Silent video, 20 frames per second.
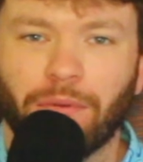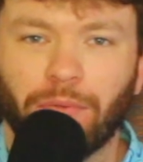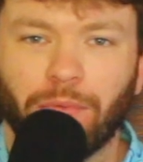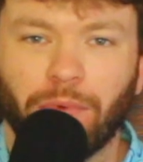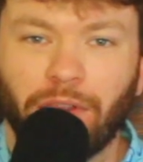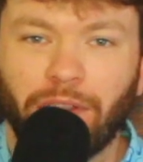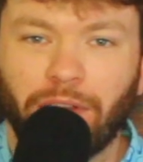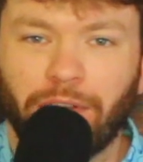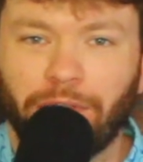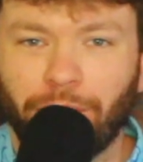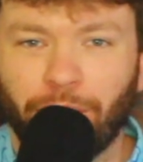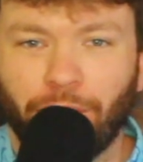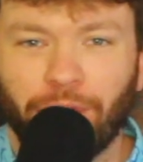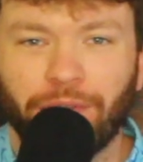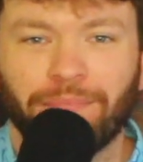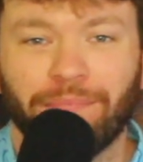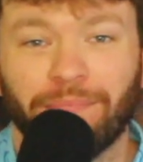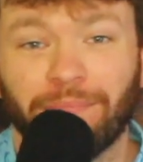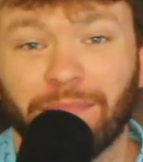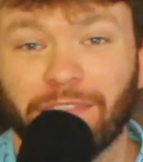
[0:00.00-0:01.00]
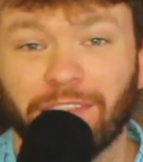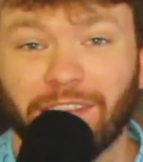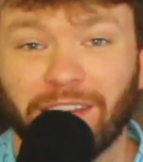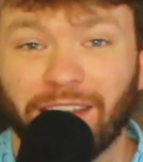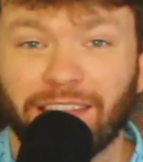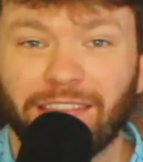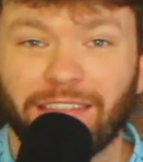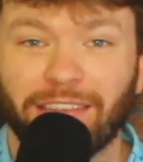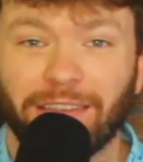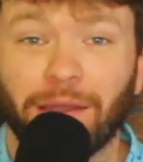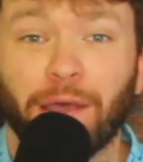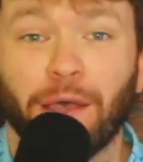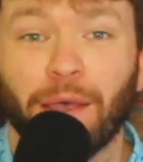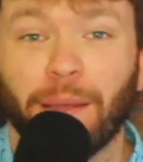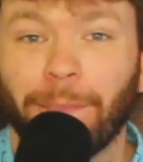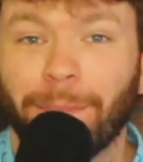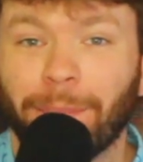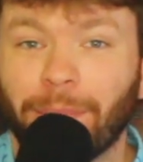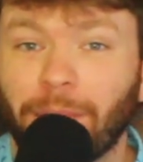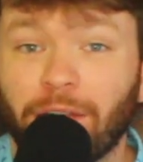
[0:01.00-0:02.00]
Well, everyone, today's the
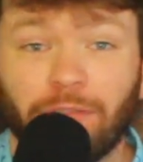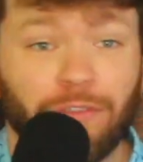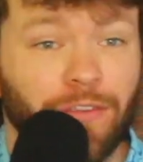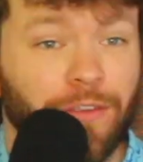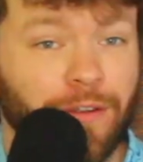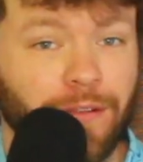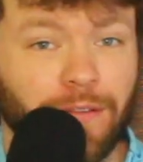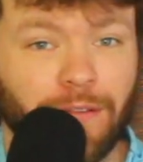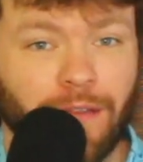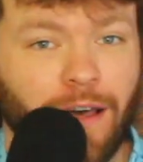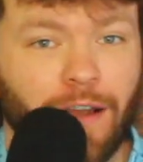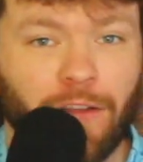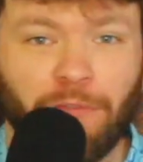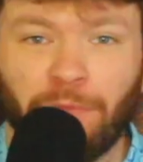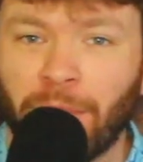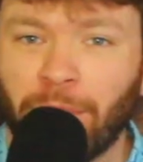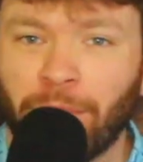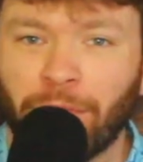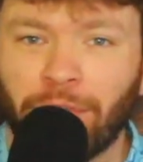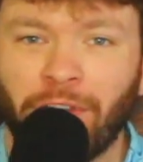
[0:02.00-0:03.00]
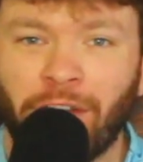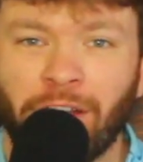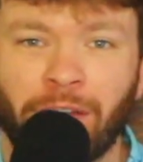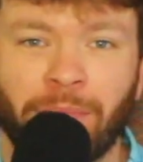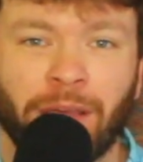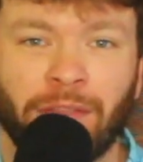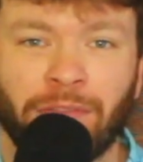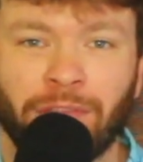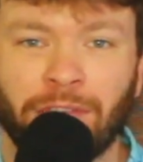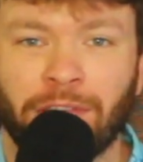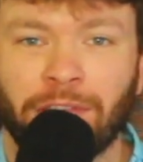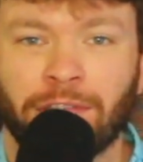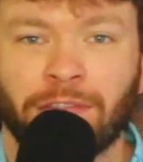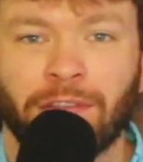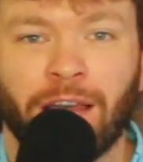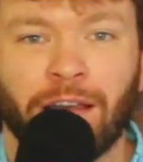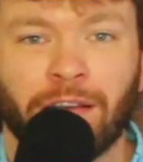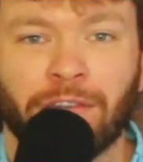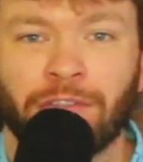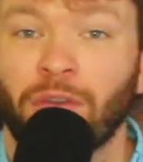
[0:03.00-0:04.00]
day. I've seen a lot of people talk about this
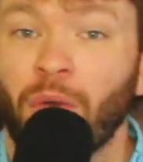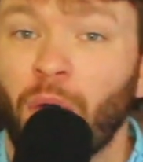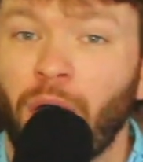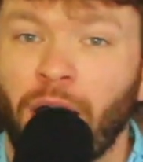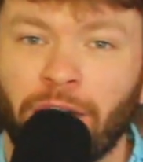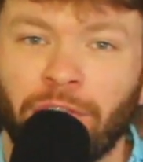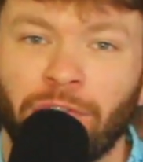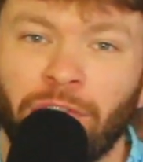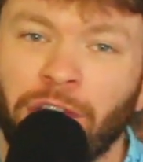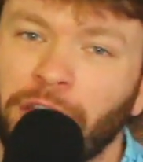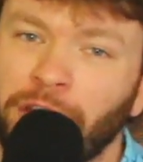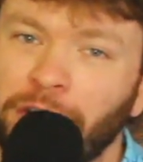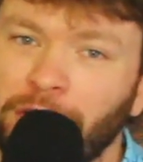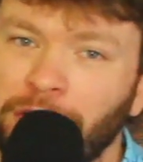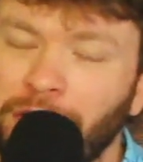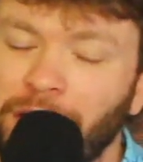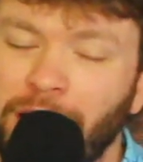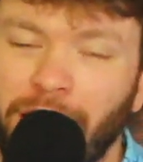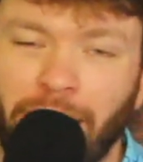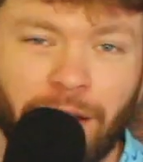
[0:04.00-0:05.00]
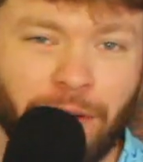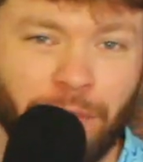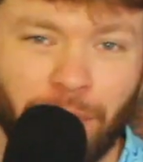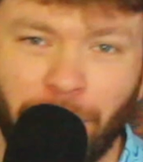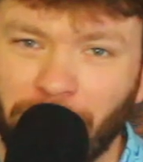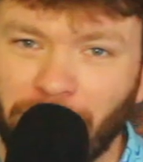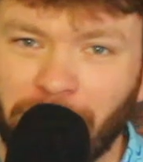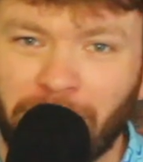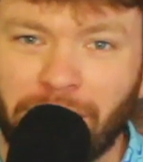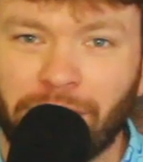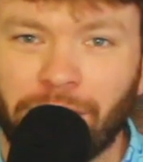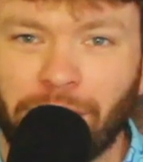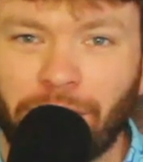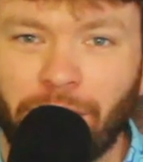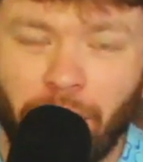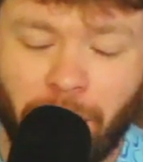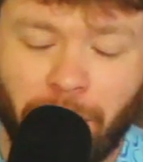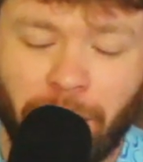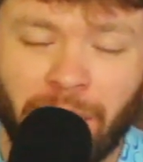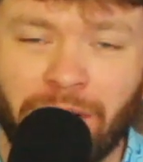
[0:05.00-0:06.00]
stock, so I figured I really need to
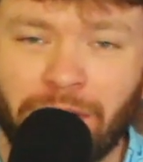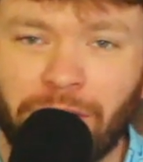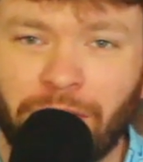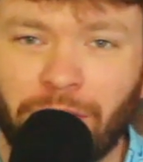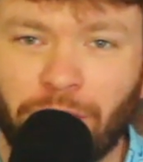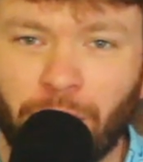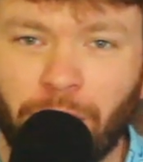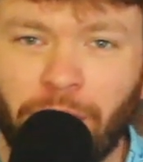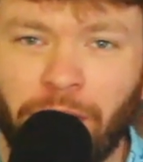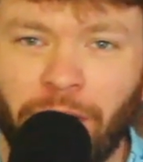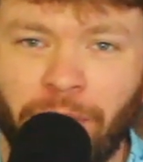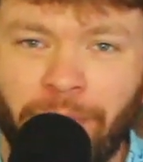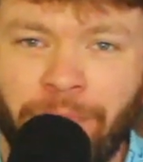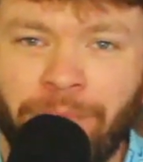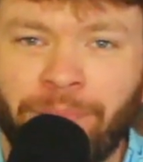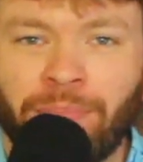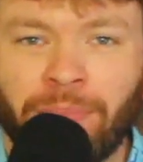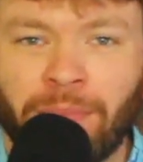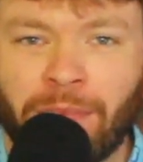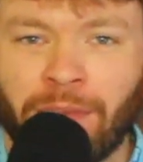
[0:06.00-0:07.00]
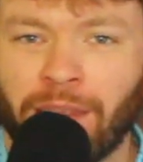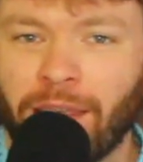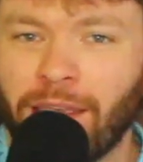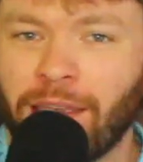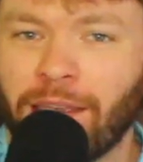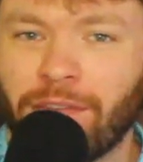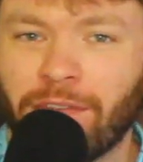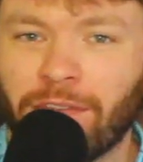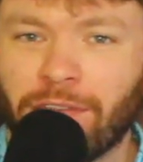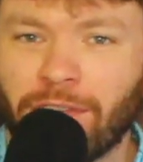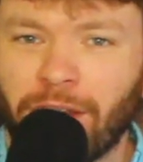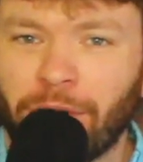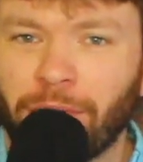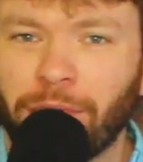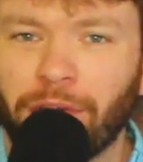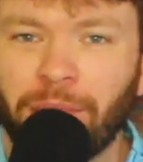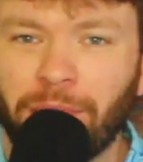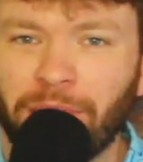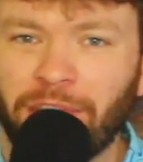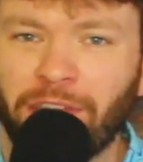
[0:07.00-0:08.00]
talk about it as well. And the stock
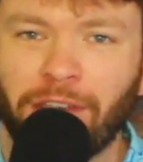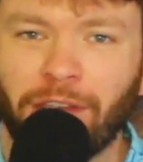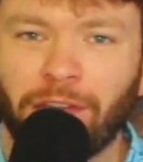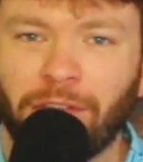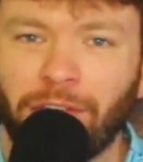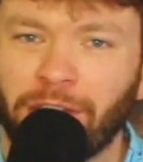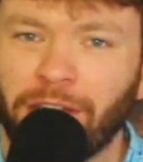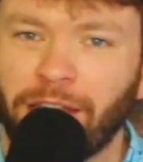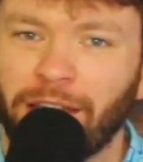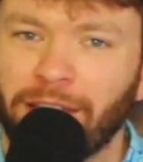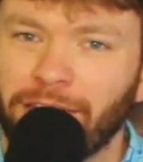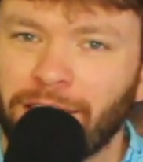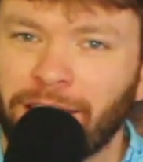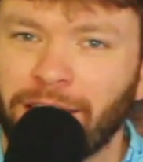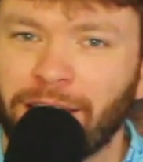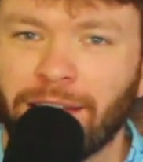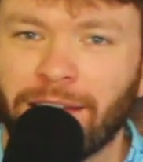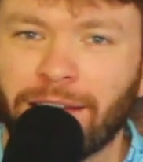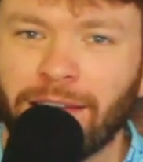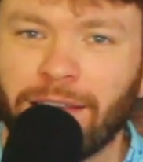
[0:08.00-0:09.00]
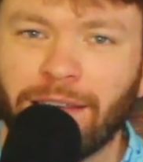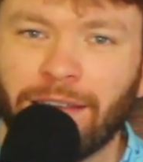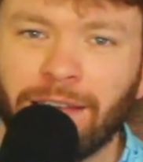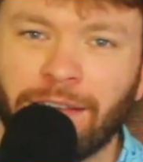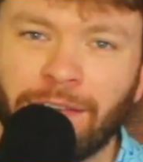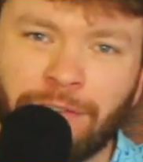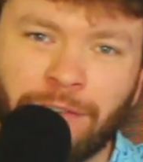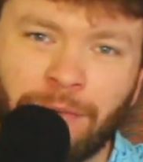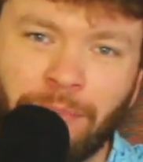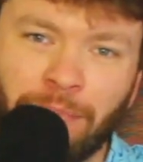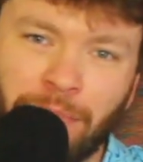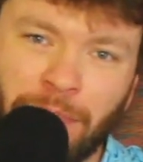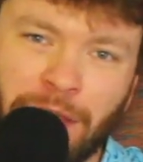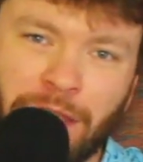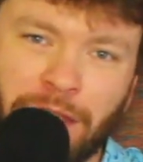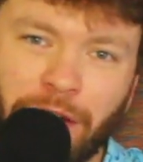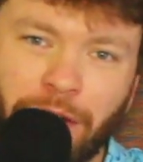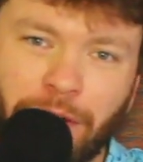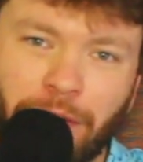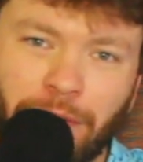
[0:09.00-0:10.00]
we're going to be taking a look at today is
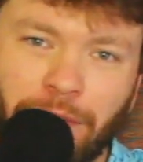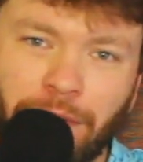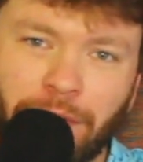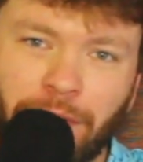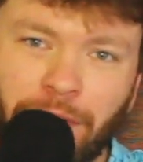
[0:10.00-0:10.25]
Nio.